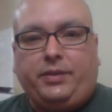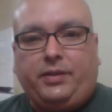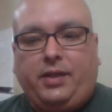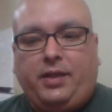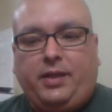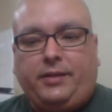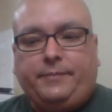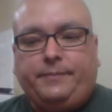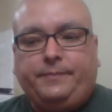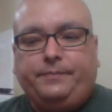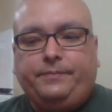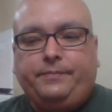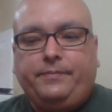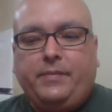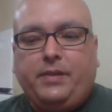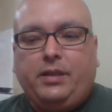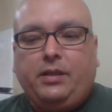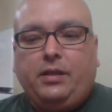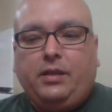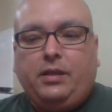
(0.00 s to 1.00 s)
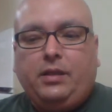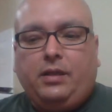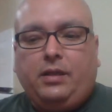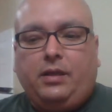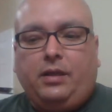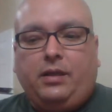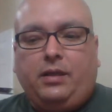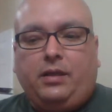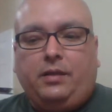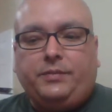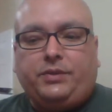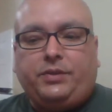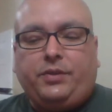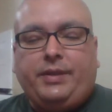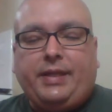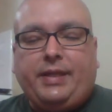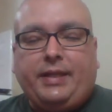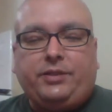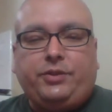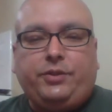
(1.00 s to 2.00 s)
or not.
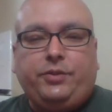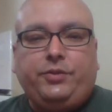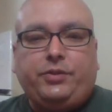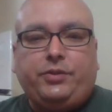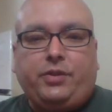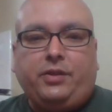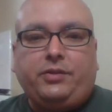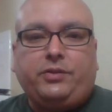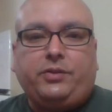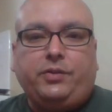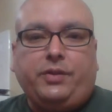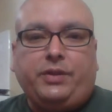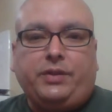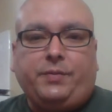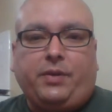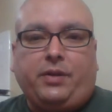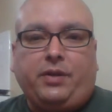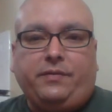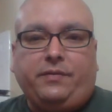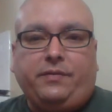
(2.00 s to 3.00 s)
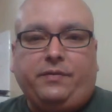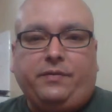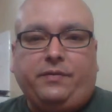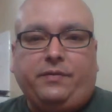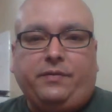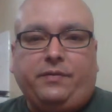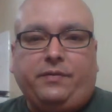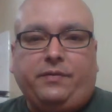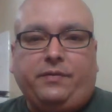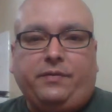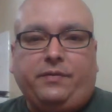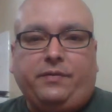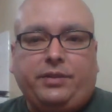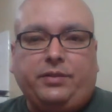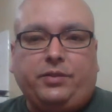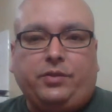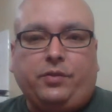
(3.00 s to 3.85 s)
So that's used also as part of our evaluation.